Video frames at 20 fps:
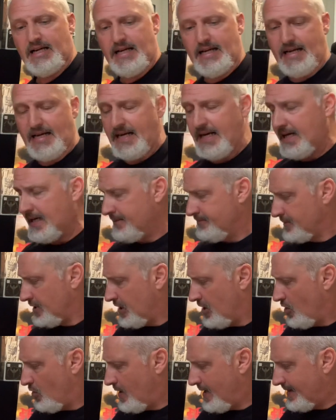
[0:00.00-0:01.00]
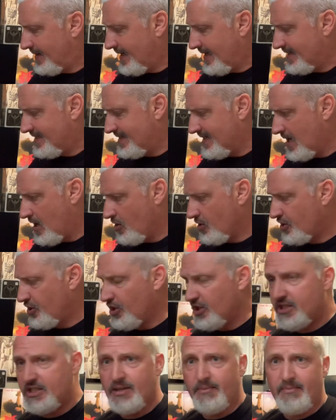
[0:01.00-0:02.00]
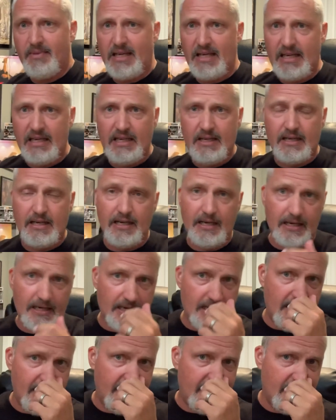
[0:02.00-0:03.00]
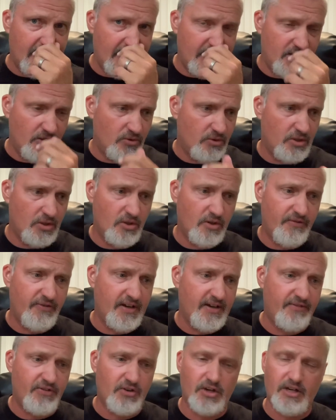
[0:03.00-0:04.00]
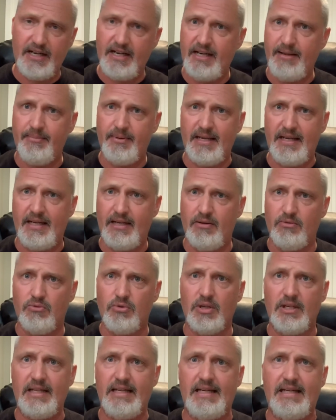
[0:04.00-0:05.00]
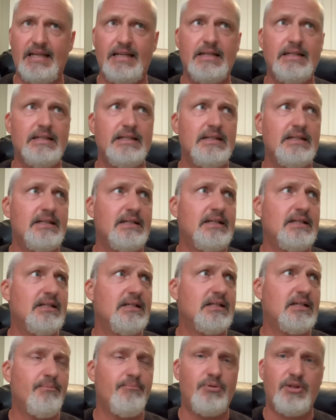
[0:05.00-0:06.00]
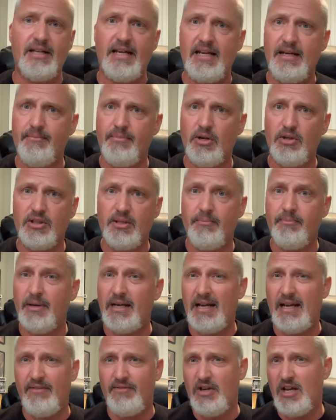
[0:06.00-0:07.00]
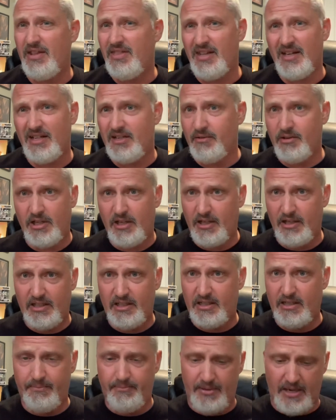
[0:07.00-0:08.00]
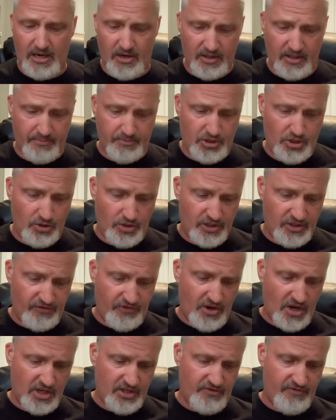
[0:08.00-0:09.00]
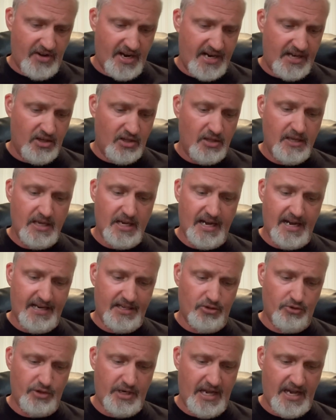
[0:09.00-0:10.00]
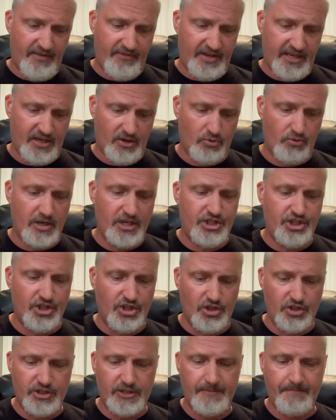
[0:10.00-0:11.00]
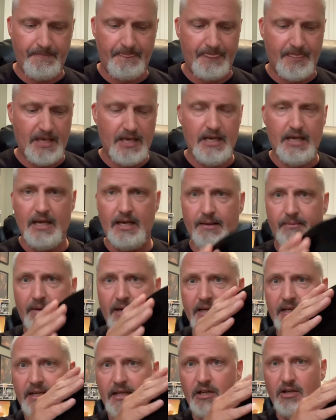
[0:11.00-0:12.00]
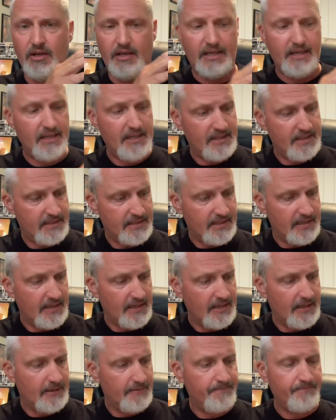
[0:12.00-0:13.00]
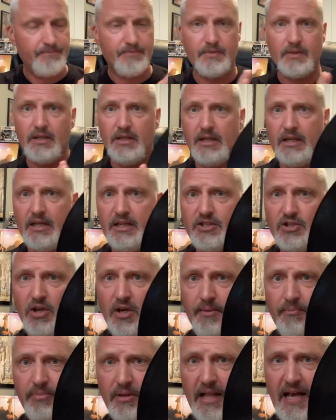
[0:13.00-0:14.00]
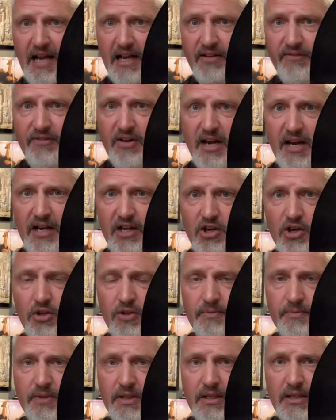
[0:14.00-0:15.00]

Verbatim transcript: Um, you know what? They sound good to me. I, I don't know if I've heard anybody really uh, complain about them, but I have nothing to c compare them to as far as vinyl. I don't have any originals, but here is the, it's on black vinyl,